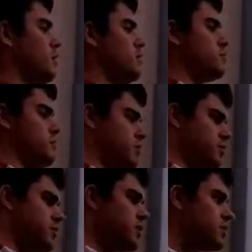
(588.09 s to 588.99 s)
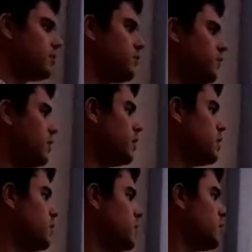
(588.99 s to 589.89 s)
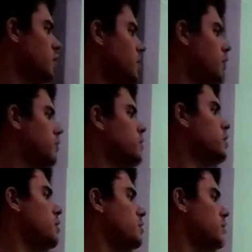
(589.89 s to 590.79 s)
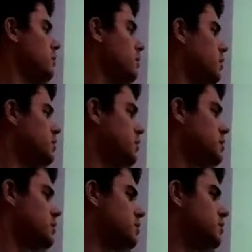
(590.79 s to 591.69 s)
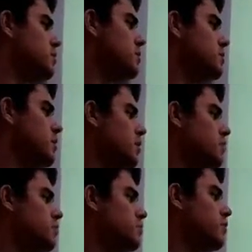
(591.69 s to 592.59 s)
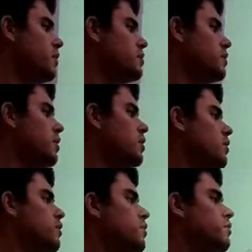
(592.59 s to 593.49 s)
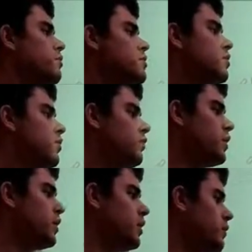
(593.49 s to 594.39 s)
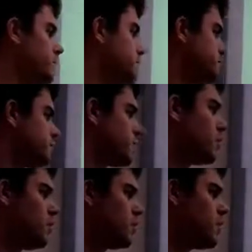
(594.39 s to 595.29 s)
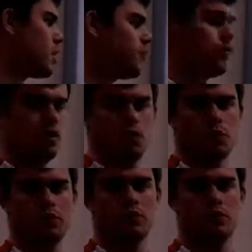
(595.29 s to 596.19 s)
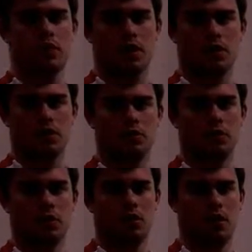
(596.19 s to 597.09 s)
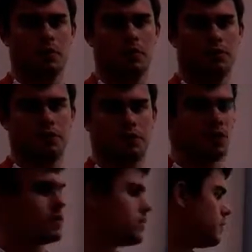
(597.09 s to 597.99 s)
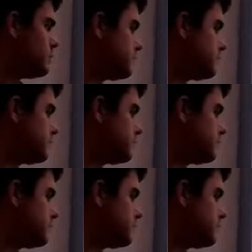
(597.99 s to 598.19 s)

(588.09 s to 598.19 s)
These results satisfy that our chi-squared test statistic is greater than the critical value. Therefore, we reject the null hypothesis.